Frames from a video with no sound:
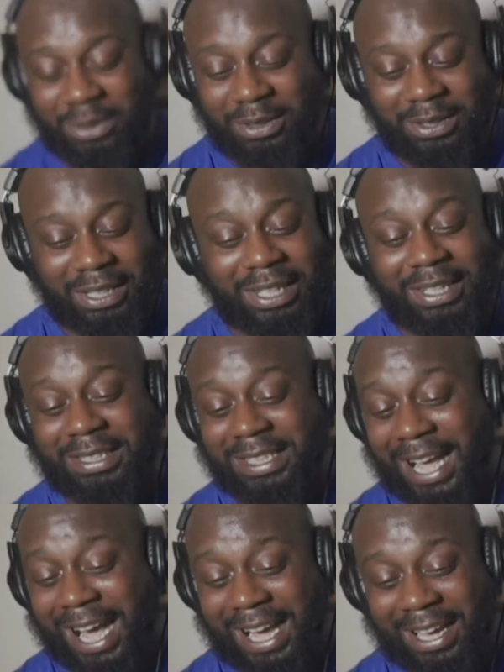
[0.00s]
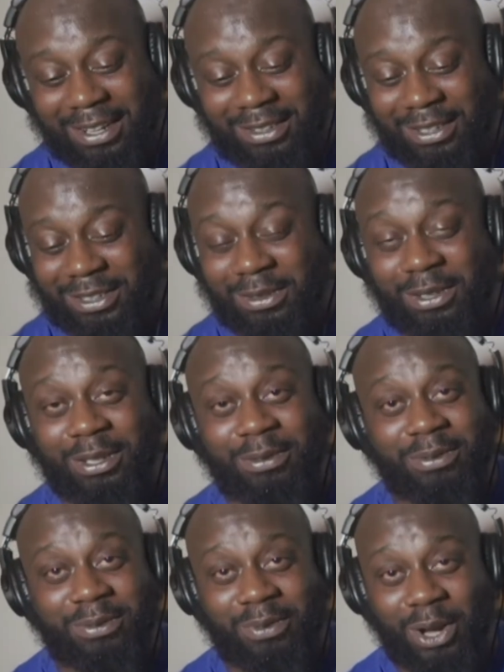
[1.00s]
lyrics, the
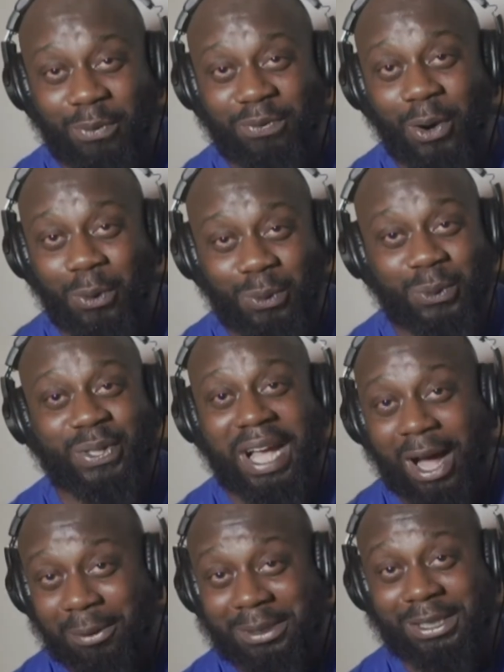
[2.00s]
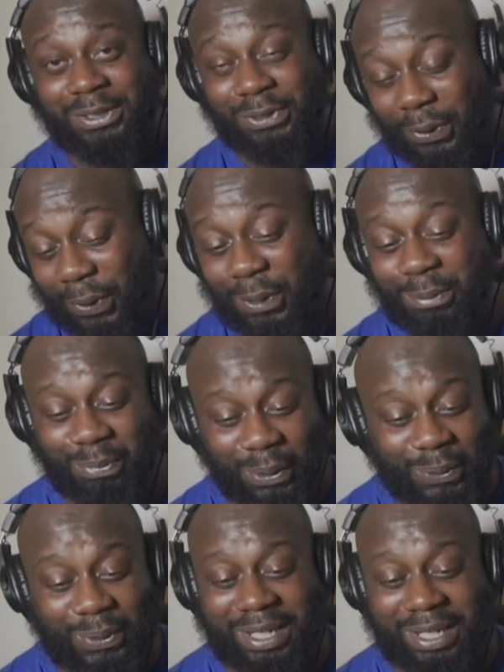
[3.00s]
vocals out the song, bro.